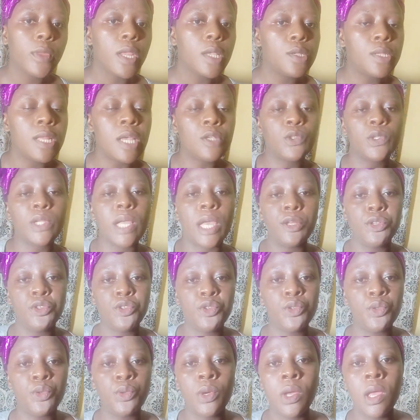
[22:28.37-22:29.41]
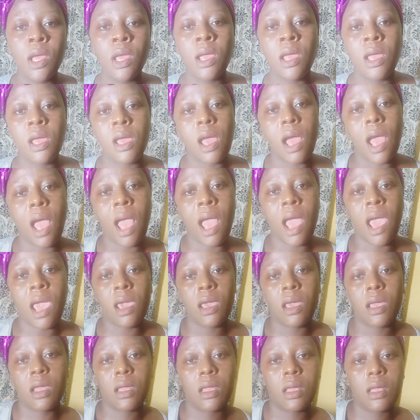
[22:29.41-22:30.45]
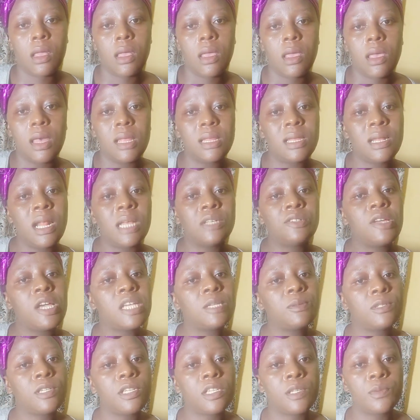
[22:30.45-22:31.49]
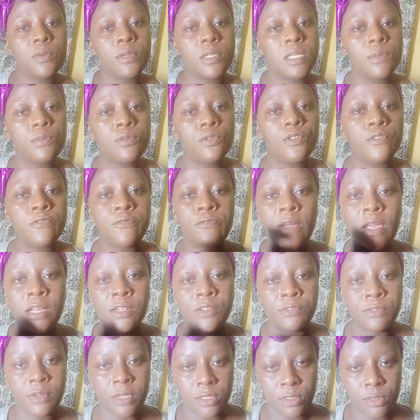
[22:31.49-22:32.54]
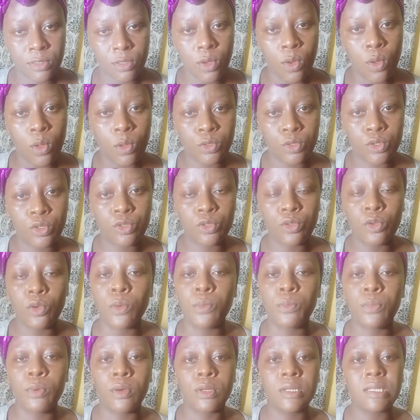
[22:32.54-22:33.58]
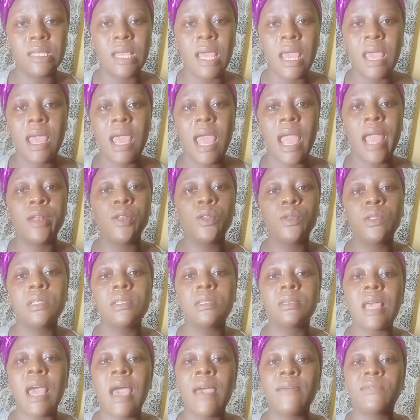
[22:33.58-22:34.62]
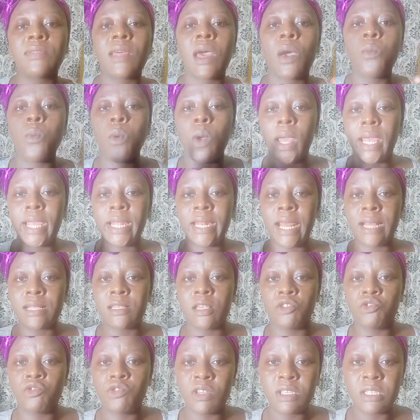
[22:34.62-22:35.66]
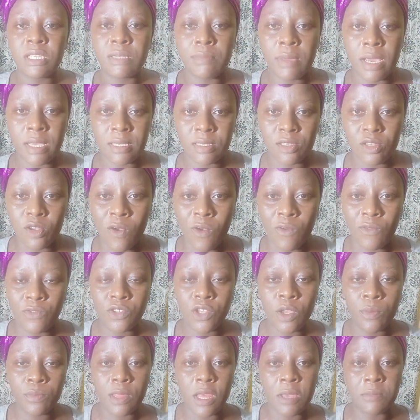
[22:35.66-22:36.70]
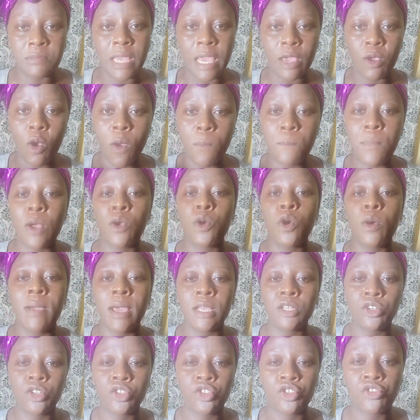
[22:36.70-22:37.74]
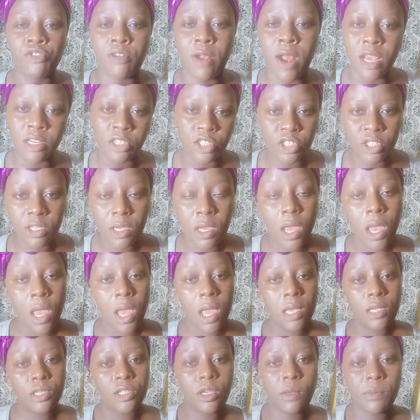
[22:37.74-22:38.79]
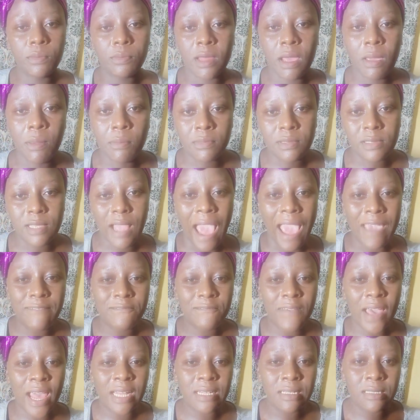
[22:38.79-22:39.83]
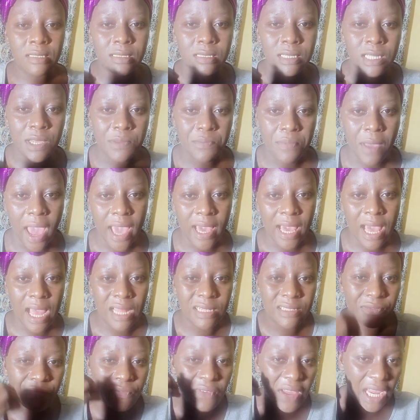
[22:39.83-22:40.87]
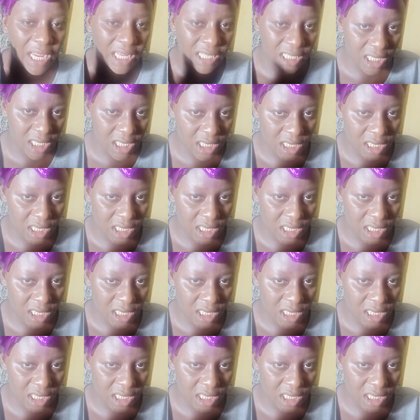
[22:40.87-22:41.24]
So that's what I do. And I try as much as possible to find rest also. But I noticed after working like that, stressing myself, sometimes I come back home, I just crash. Sometimes I find sleep I can't find.